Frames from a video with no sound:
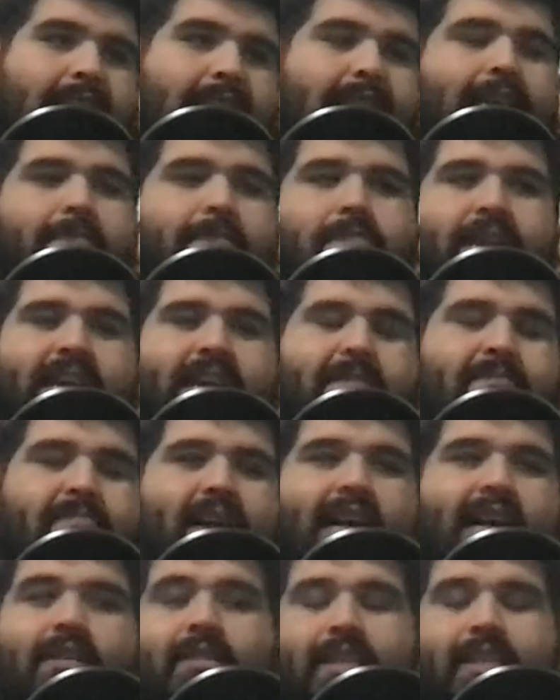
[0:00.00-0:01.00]
I think Peaky
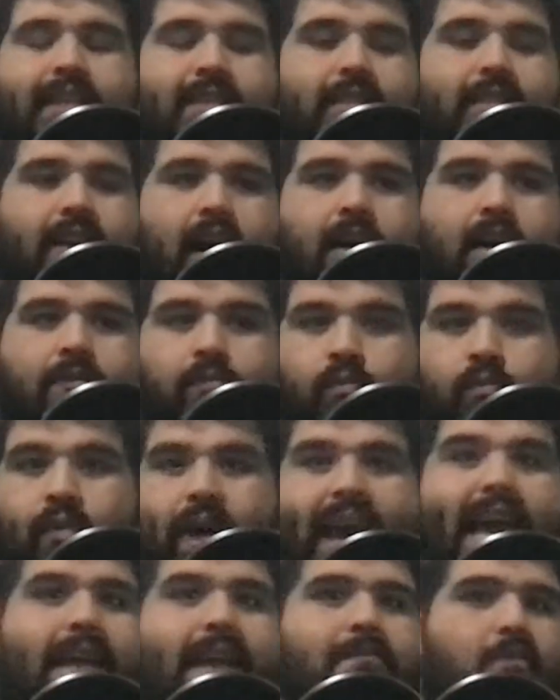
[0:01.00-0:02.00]
Blinders gets talked
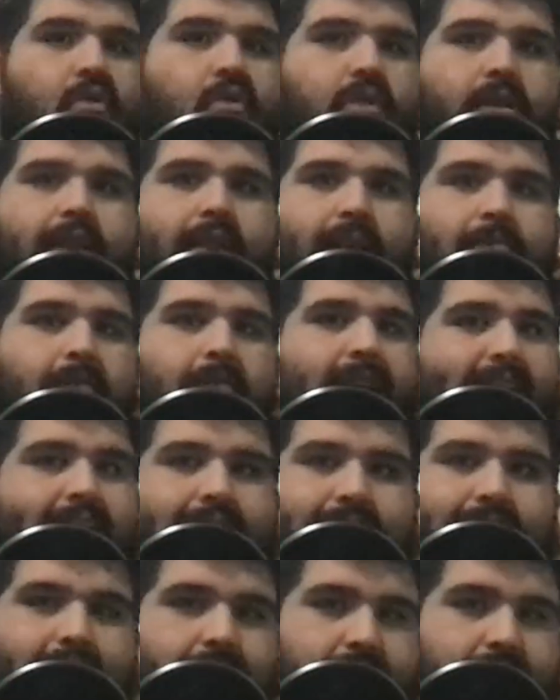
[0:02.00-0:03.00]
way more than
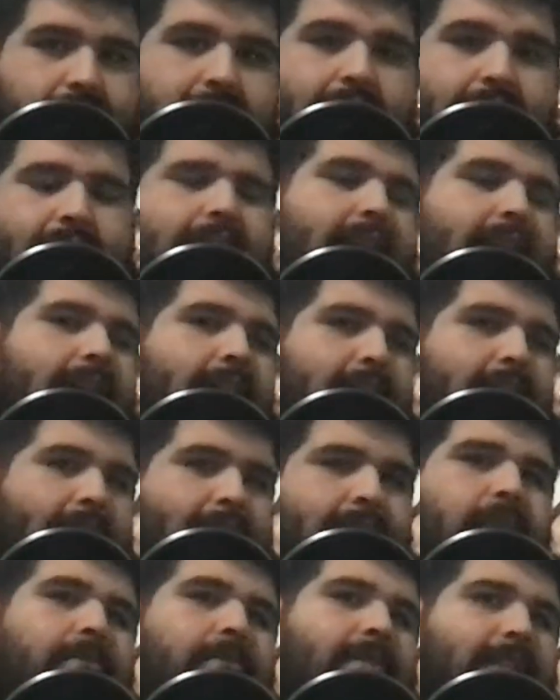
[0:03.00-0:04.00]
Mayans MC,
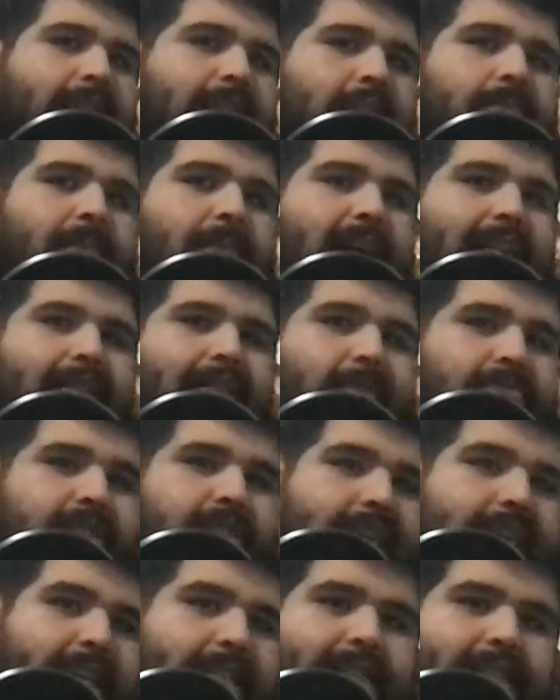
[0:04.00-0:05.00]
and you would think Mayans
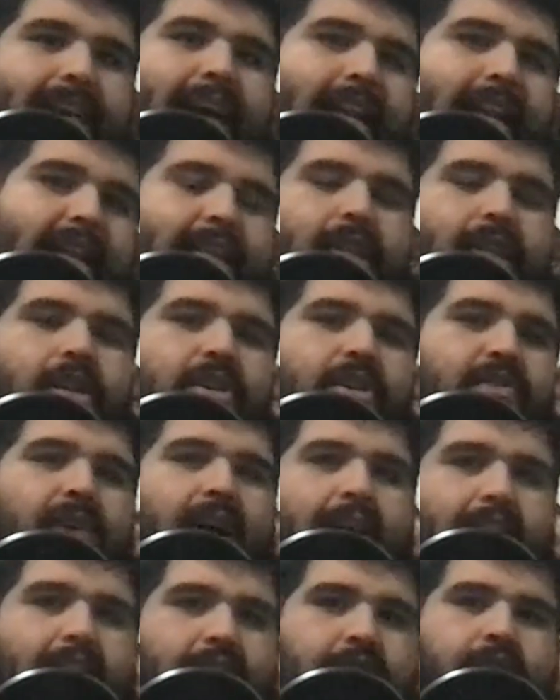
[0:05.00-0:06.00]
MC is kind of like the new
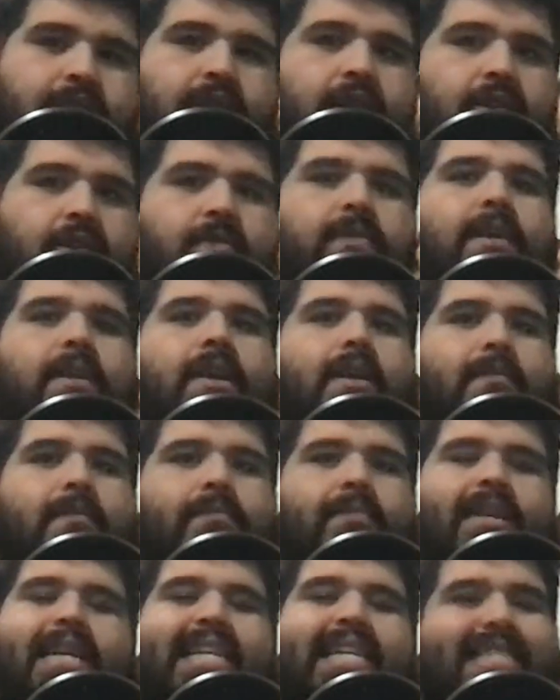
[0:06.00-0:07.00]
hot show,
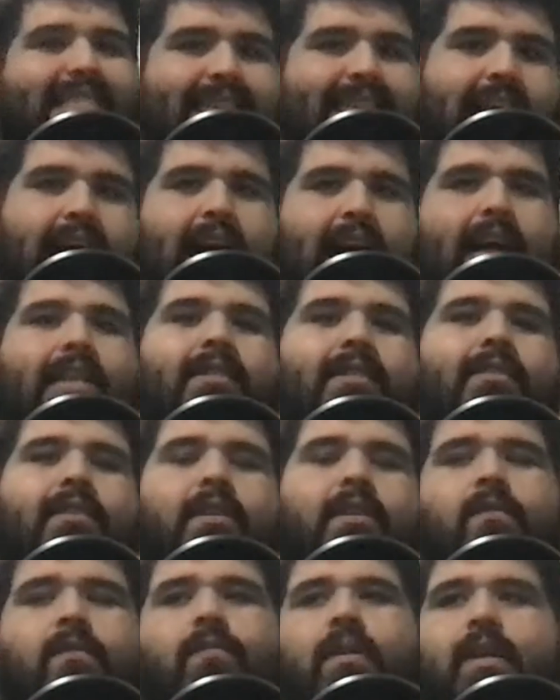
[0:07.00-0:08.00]
but it's not.
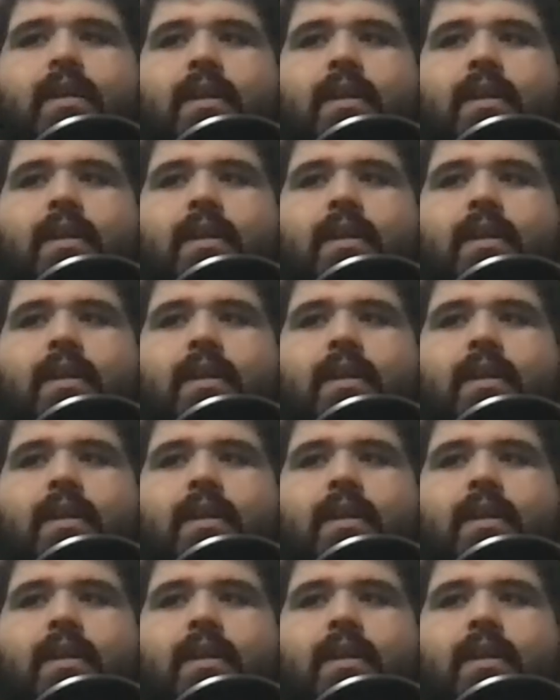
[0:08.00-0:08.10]
So